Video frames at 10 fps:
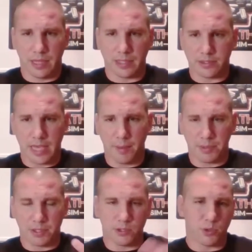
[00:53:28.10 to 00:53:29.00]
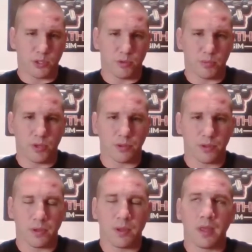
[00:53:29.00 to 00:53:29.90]
I just happen to enjoy doing both.
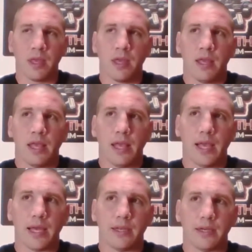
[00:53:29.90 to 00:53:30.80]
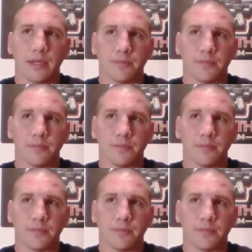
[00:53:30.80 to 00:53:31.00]
And